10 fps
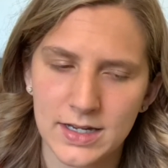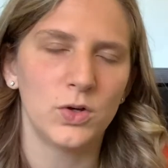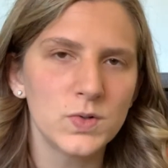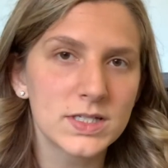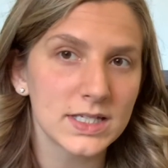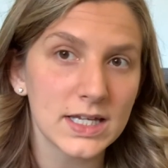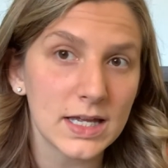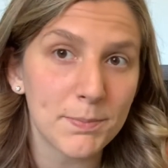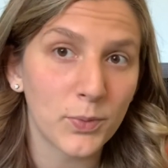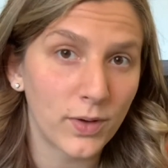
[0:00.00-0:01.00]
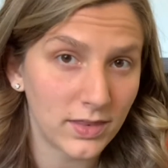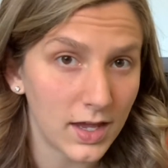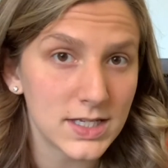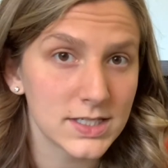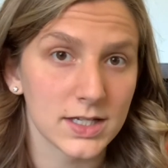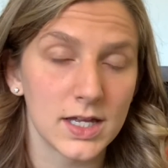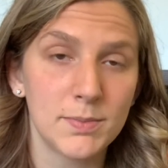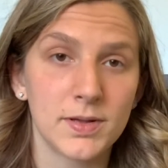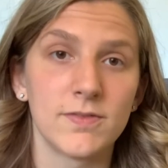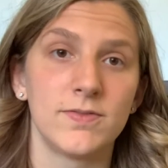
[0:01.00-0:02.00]
You sleep when they
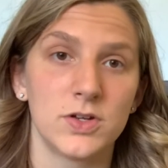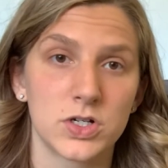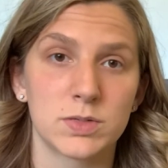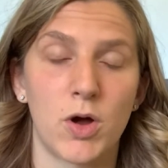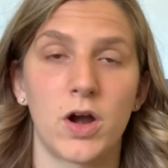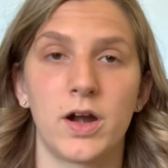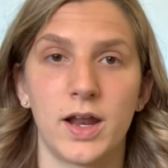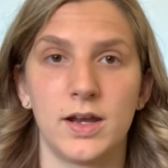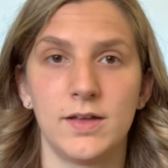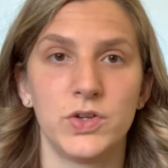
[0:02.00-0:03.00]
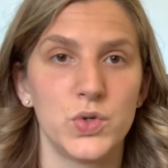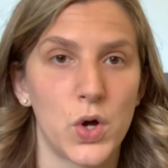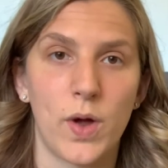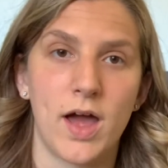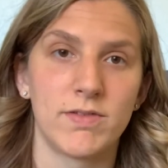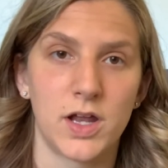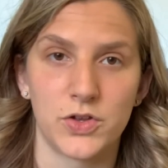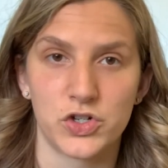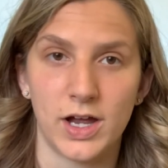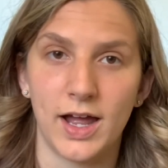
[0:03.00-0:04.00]
sleep if you're smart and if you don't have
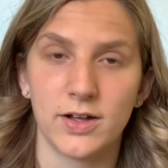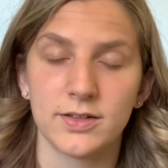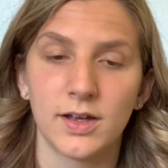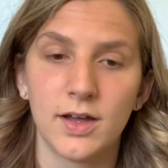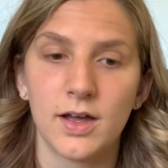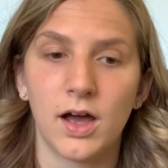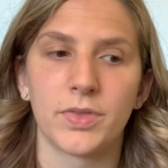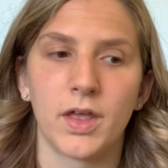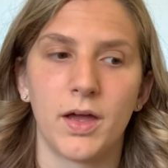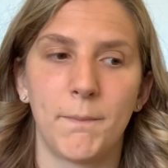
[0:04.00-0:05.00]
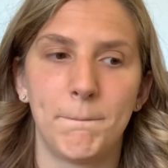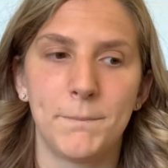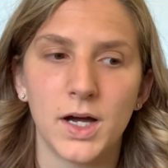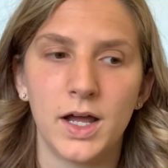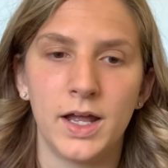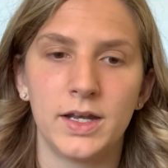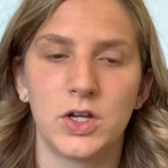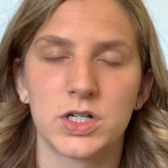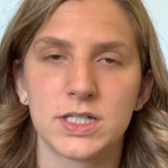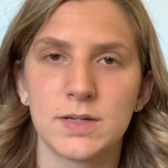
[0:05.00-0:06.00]
another child, but
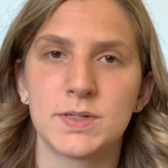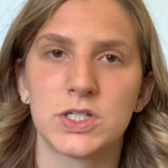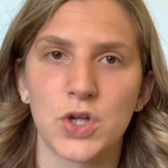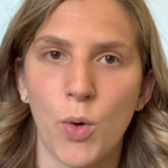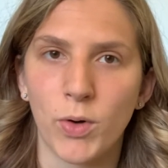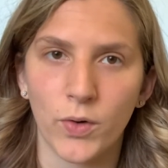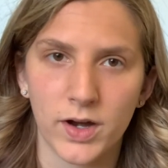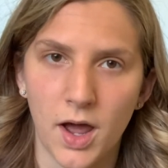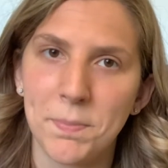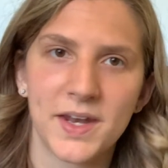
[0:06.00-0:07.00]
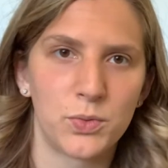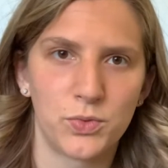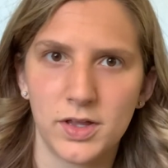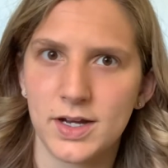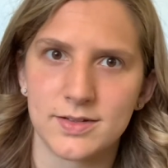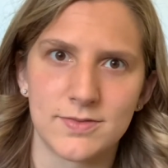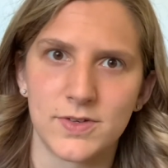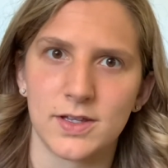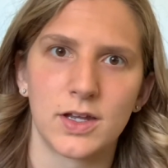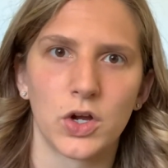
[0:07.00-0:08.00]
your sleep is so broken up that it really doesn't
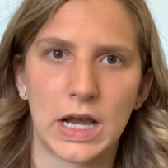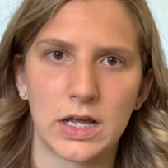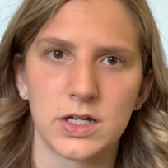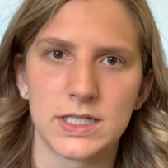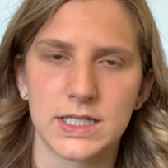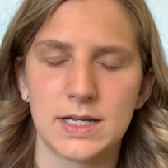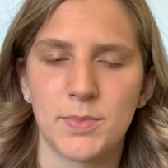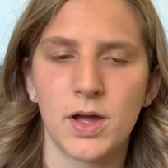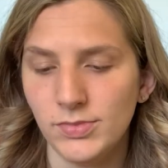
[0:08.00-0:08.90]
feel like you're getting good sleep.